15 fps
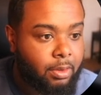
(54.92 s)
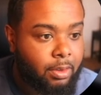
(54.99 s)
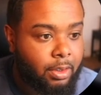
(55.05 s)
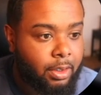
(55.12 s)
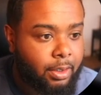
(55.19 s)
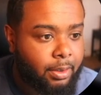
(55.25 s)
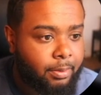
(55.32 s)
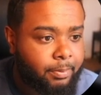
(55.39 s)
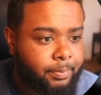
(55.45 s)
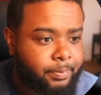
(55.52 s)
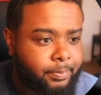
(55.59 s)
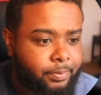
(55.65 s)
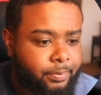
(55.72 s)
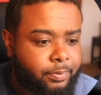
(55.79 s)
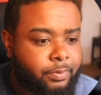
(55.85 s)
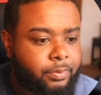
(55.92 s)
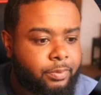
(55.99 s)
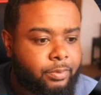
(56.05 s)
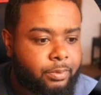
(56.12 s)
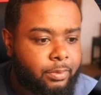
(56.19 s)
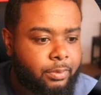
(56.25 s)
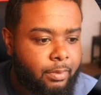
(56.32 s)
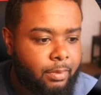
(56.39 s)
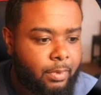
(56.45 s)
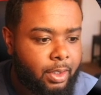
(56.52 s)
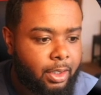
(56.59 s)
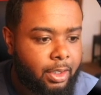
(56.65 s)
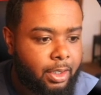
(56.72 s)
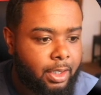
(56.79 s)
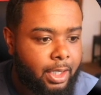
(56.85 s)
All right.
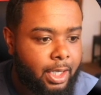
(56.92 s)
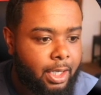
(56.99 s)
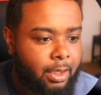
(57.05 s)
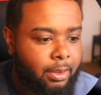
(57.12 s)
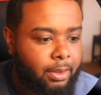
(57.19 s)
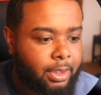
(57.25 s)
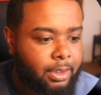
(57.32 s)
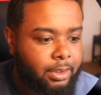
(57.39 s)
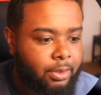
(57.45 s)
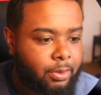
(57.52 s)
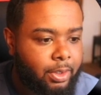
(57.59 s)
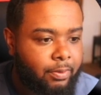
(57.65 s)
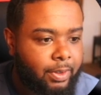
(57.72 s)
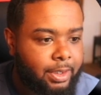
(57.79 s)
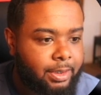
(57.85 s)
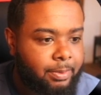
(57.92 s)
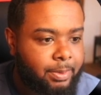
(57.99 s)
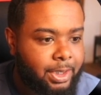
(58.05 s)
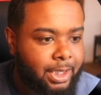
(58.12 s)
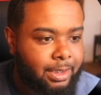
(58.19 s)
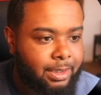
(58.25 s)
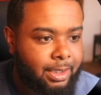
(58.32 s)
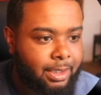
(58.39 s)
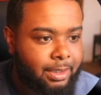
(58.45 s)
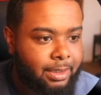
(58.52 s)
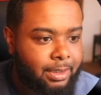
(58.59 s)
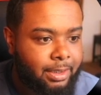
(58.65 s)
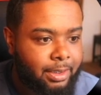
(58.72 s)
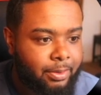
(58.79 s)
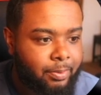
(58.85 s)
And now let's go ahead and write some JSX
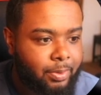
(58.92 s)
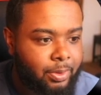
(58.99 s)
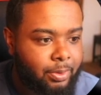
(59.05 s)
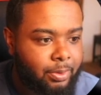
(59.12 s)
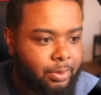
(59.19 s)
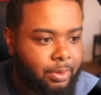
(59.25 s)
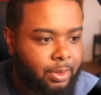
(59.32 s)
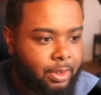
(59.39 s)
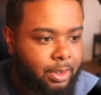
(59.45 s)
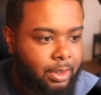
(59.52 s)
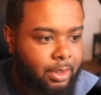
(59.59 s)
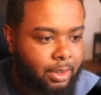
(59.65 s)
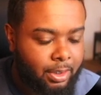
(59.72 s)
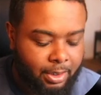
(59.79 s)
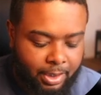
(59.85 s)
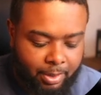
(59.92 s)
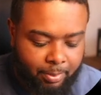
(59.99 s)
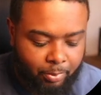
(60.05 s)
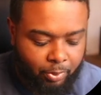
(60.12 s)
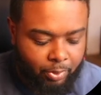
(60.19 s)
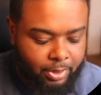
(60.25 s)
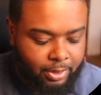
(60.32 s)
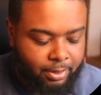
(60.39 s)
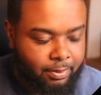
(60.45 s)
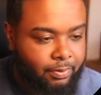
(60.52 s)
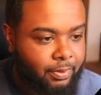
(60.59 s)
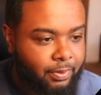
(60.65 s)
and then we'll get more into the